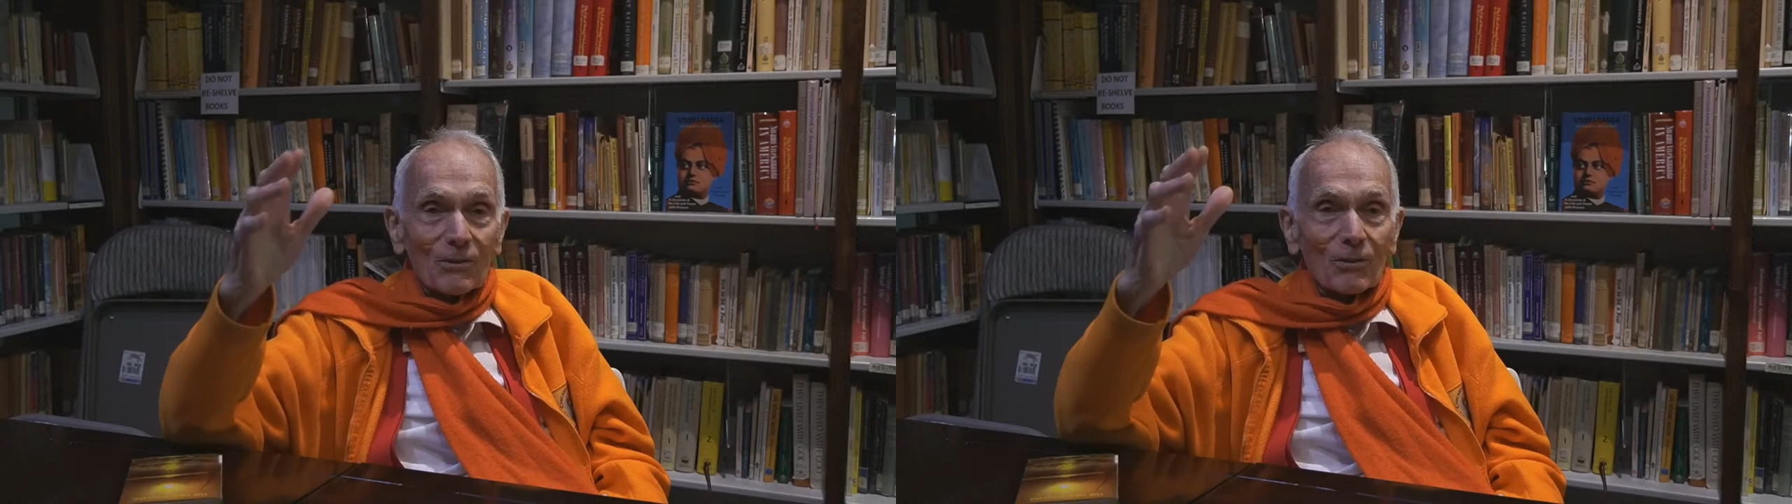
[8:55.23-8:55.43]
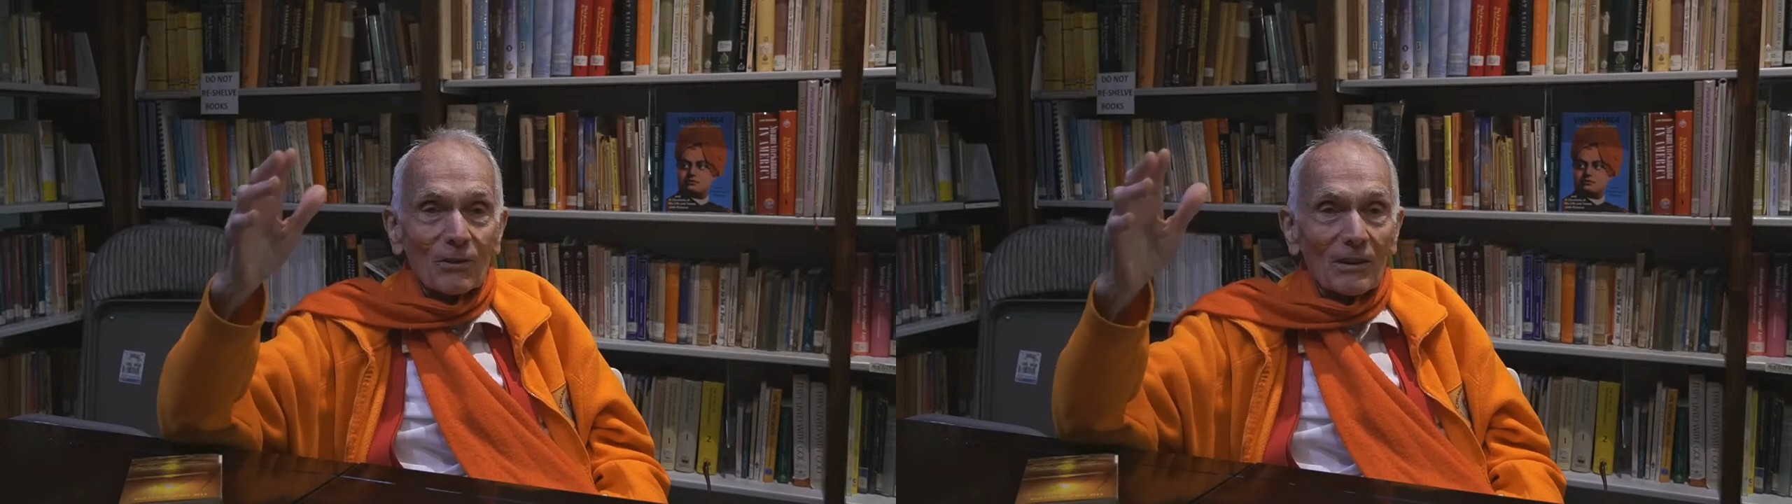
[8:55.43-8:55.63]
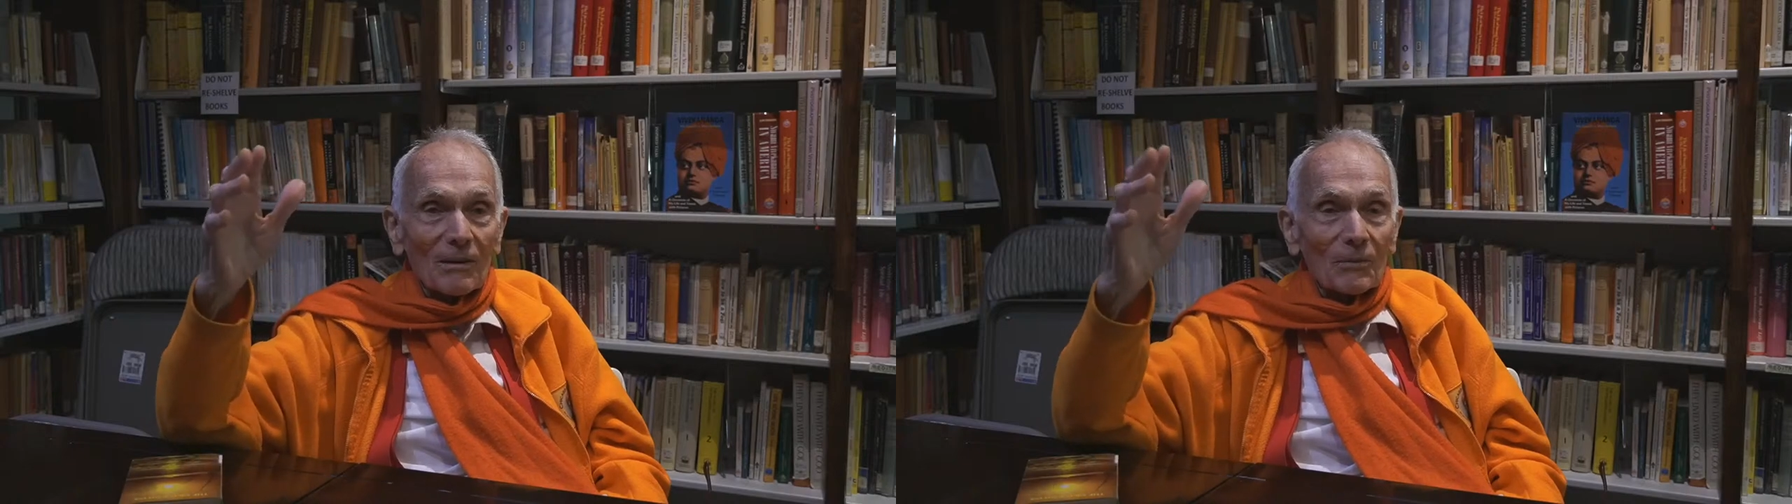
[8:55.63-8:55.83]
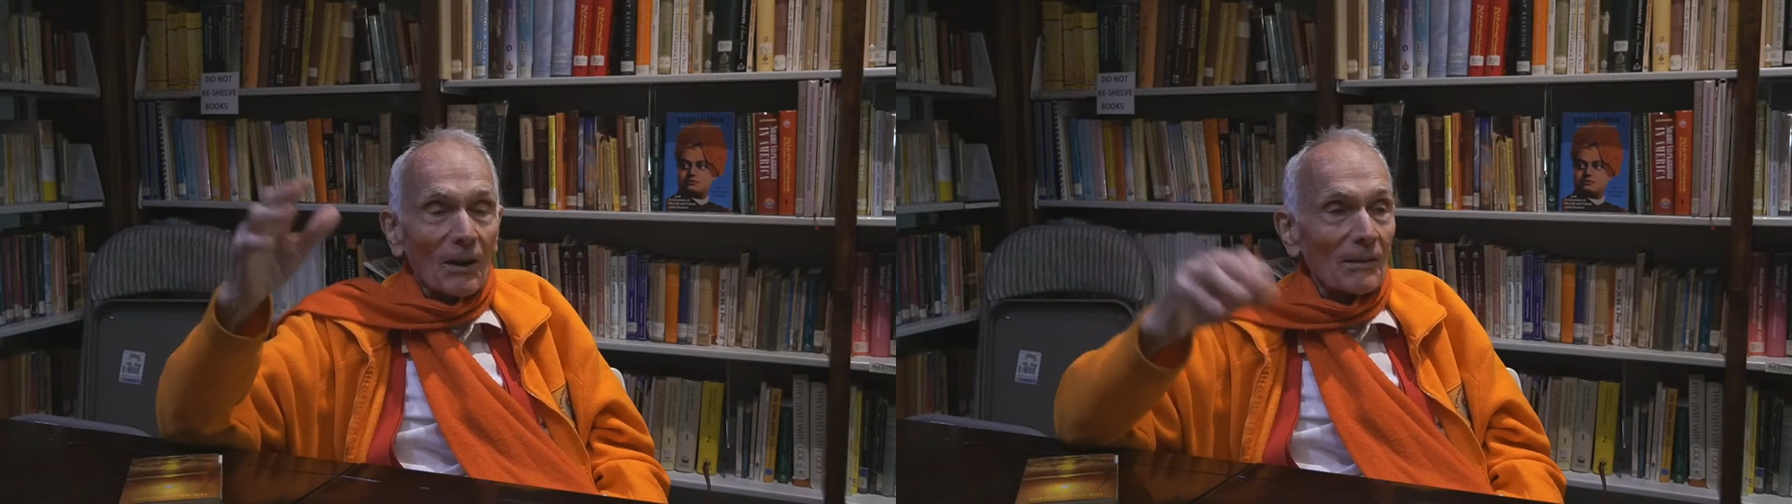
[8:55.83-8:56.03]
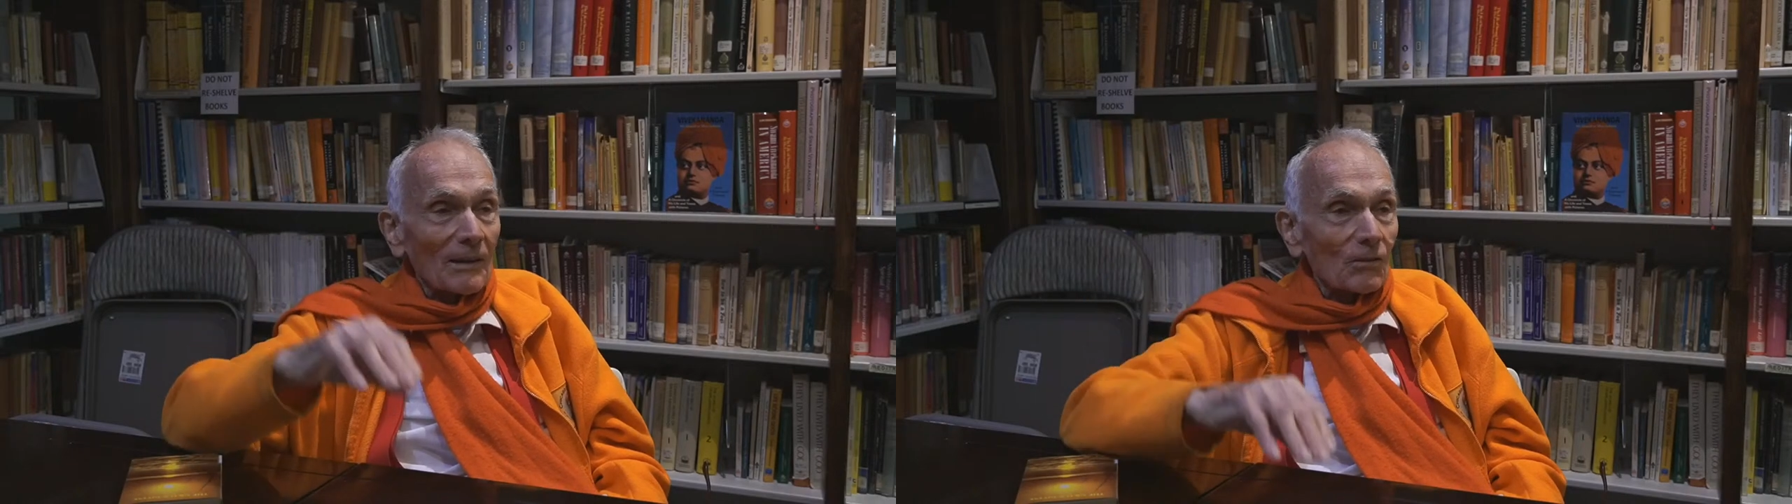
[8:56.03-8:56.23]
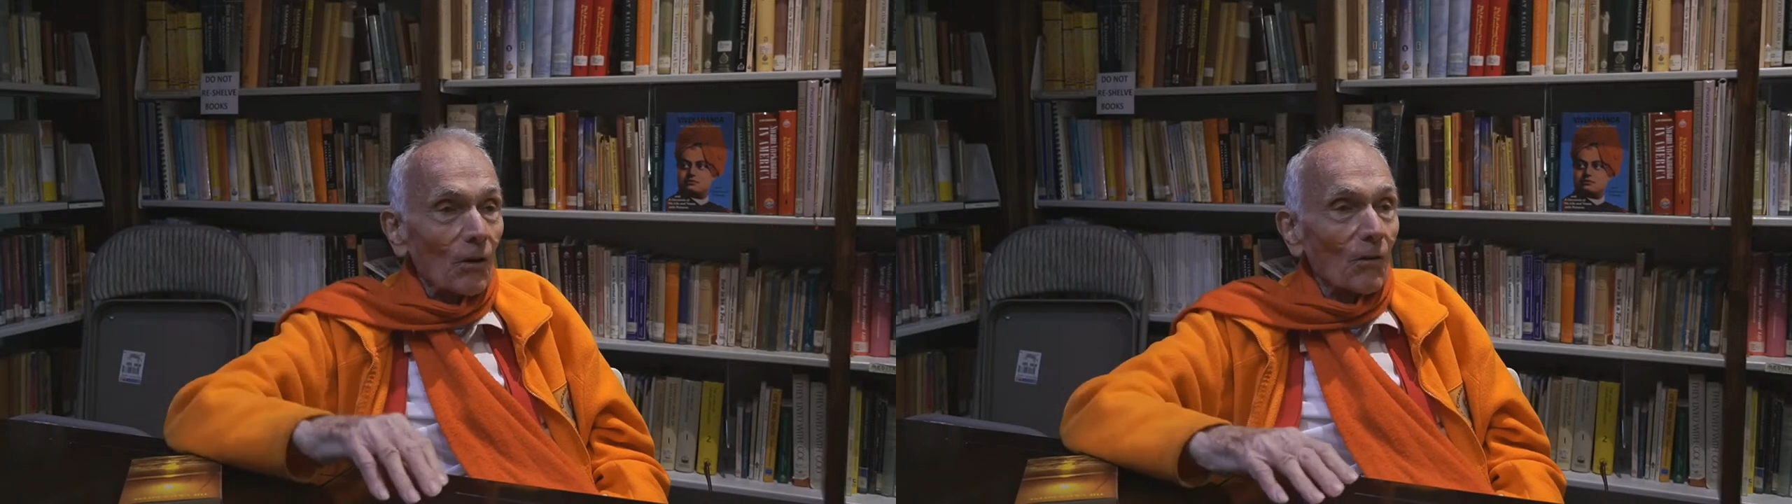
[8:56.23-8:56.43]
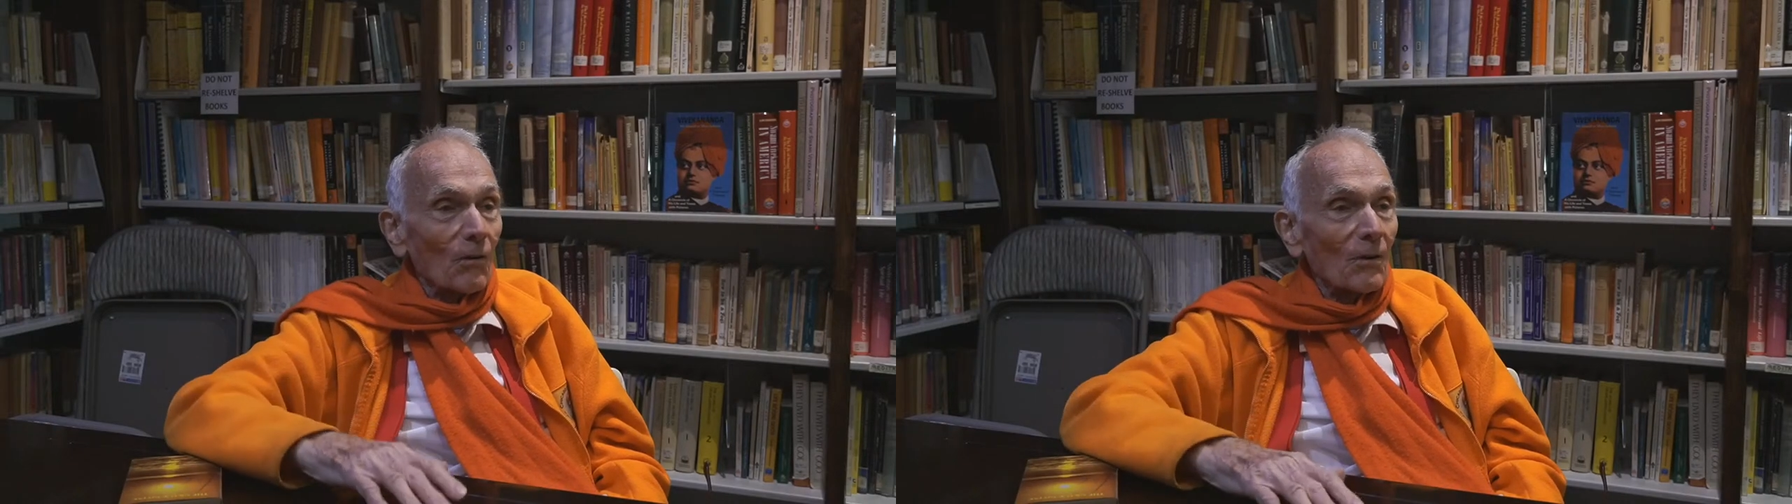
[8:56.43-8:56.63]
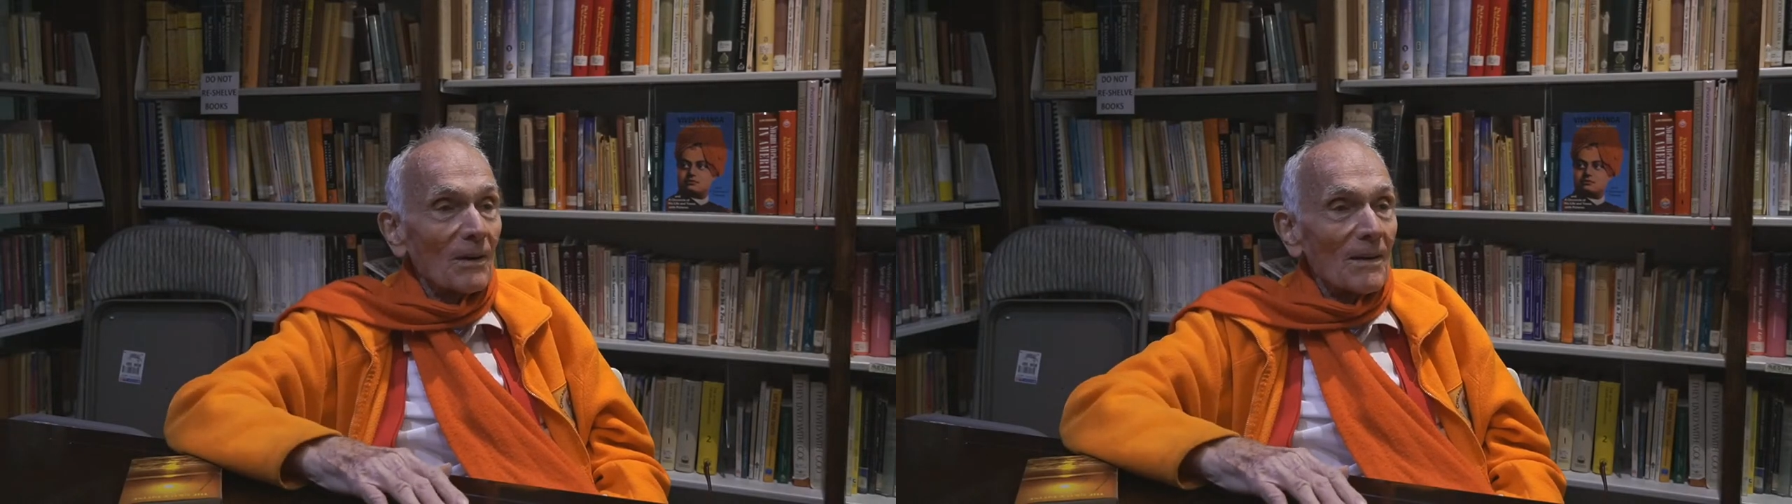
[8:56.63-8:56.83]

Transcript: you see, comes out by soul.